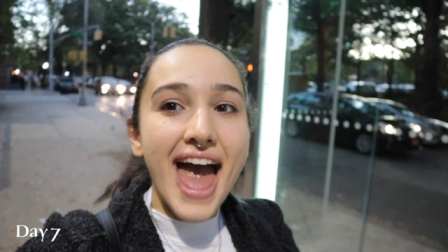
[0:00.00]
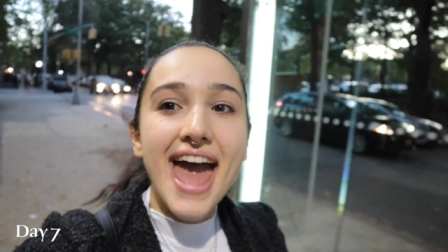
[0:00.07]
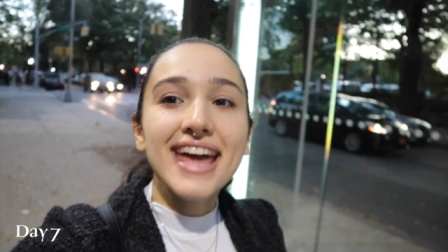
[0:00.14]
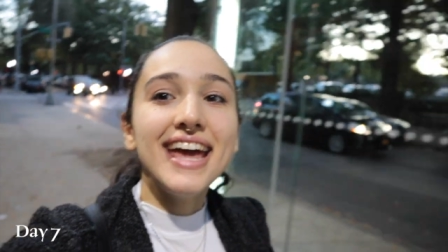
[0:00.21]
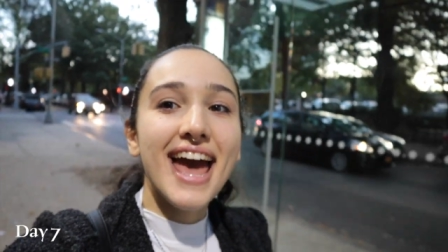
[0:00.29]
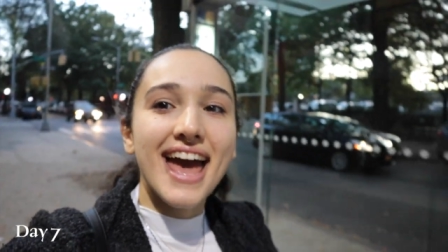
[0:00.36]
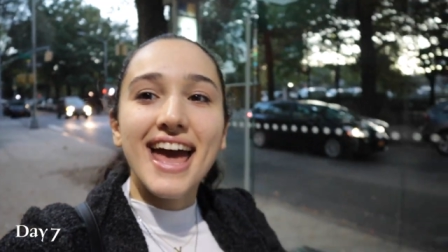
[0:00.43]

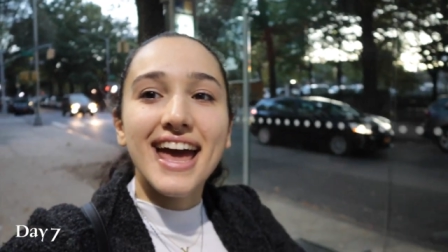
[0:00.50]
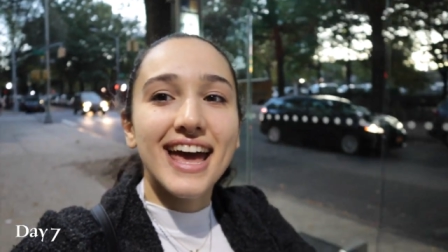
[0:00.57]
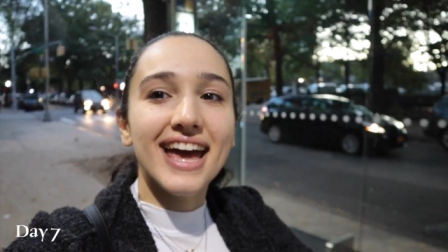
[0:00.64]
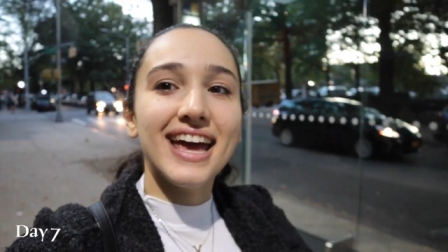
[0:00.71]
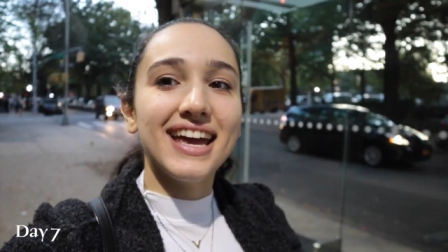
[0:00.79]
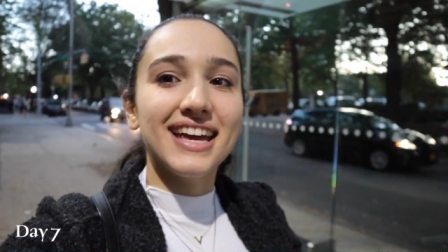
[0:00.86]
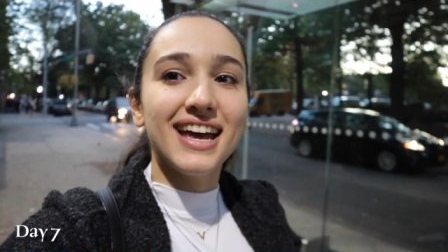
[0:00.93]
Hey,
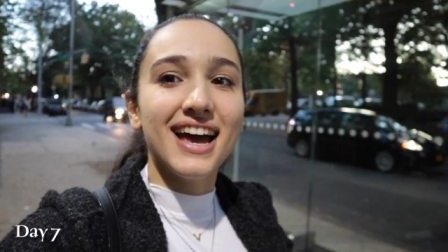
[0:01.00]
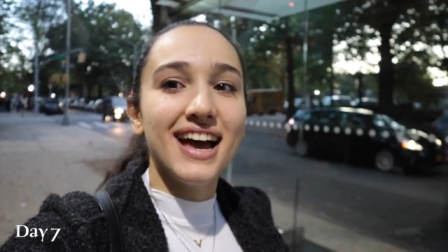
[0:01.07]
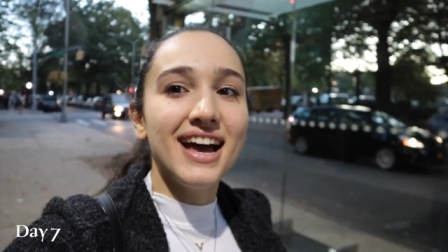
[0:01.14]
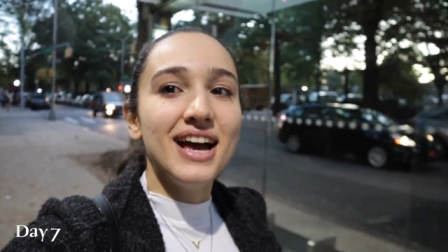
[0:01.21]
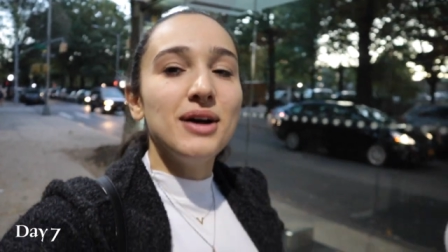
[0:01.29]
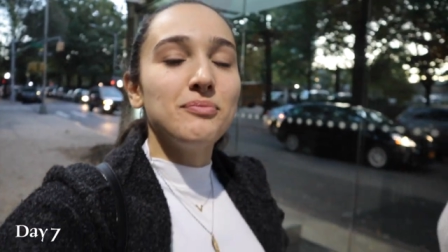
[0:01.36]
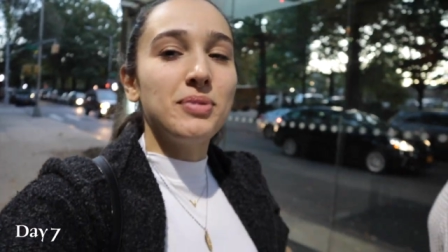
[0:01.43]
hey!
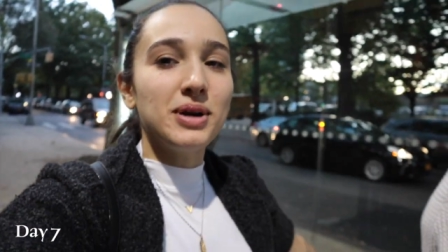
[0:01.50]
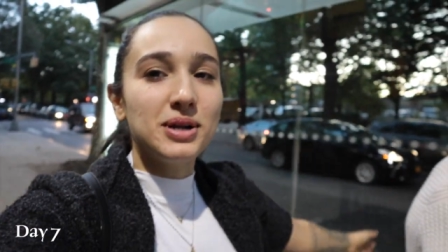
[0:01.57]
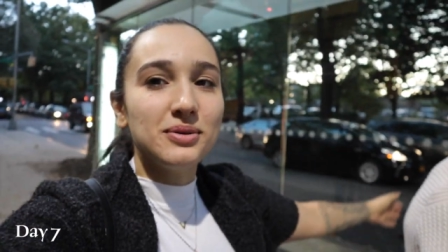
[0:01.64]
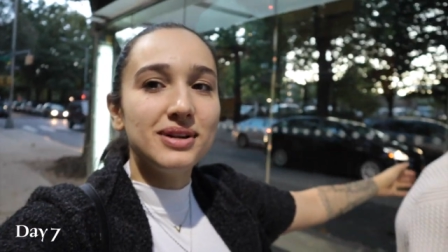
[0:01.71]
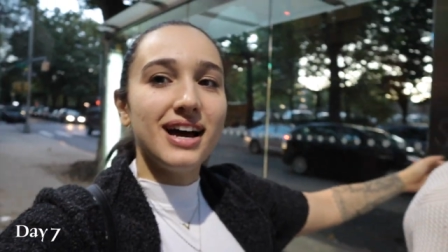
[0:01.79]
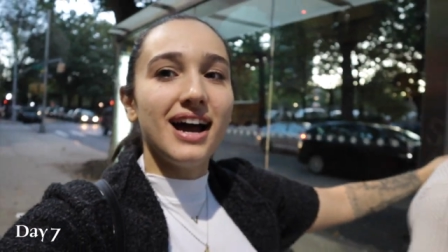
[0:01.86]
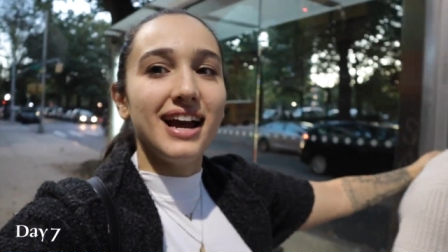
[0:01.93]

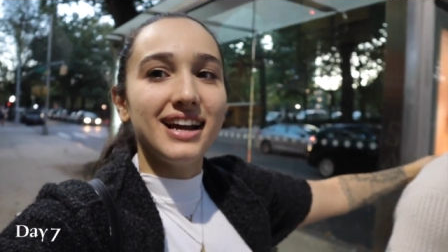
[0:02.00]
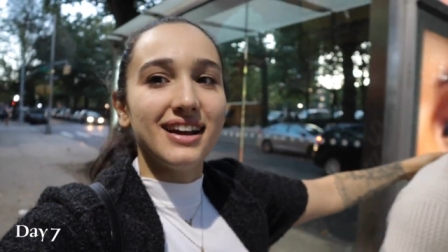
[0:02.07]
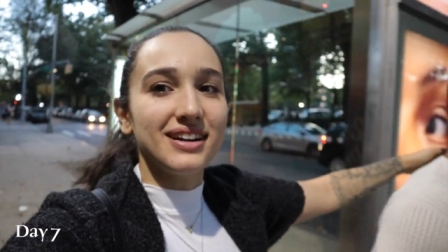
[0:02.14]
Berto and I